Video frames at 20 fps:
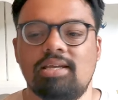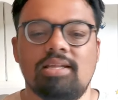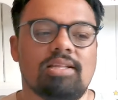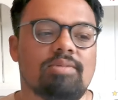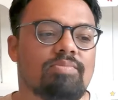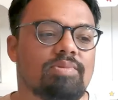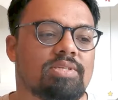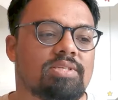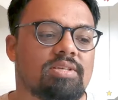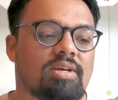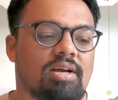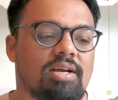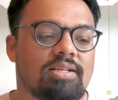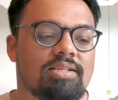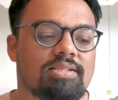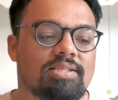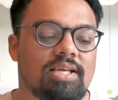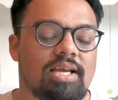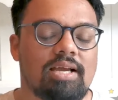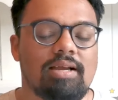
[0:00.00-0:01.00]
taking them
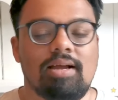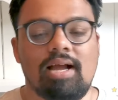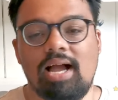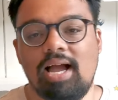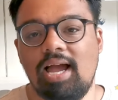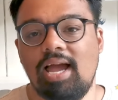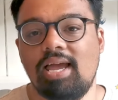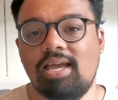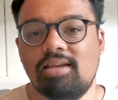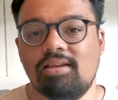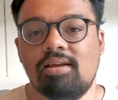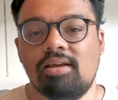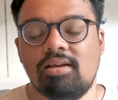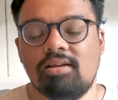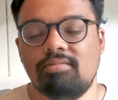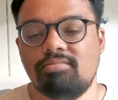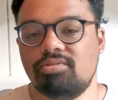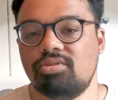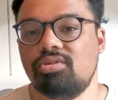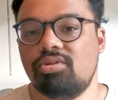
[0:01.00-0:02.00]
aside and saying,
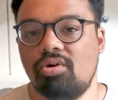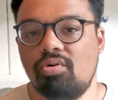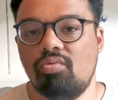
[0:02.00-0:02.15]
hey,